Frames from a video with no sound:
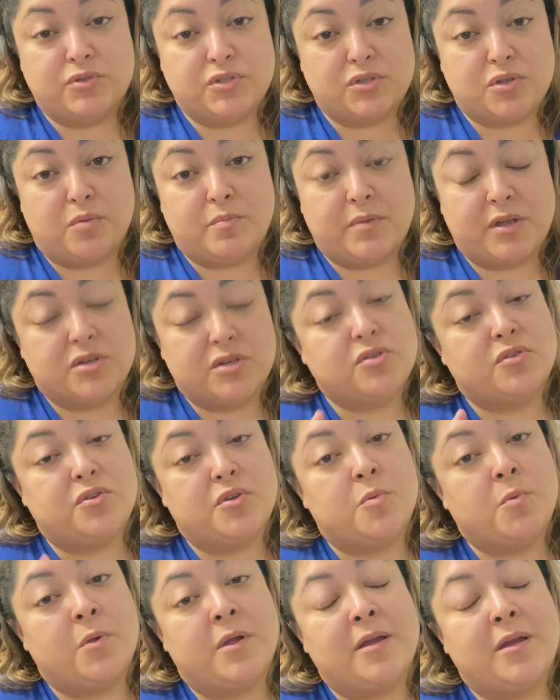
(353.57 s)
So make sure
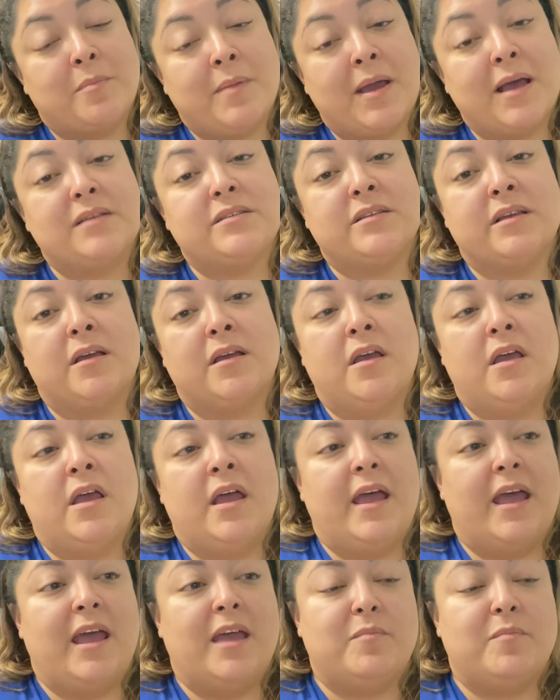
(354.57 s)
you're wearing a mask
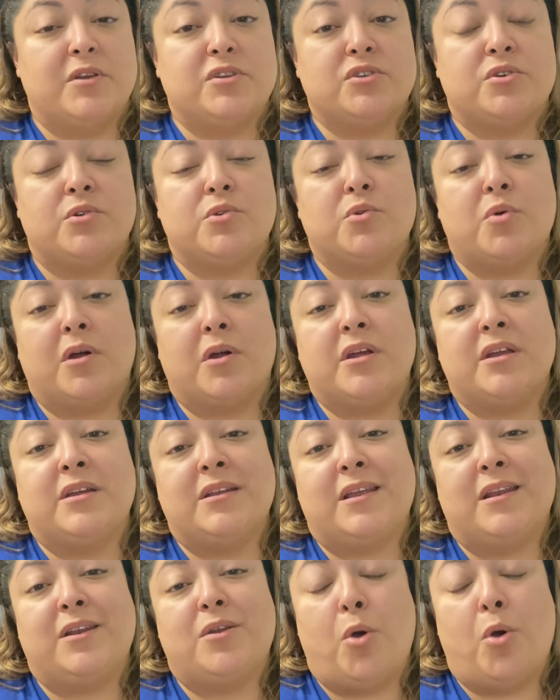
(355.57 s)
and make sure you are in
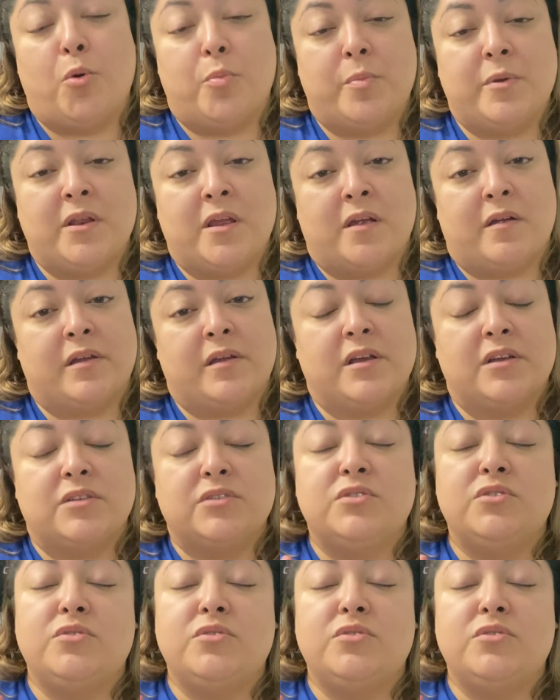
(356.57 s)
an open area.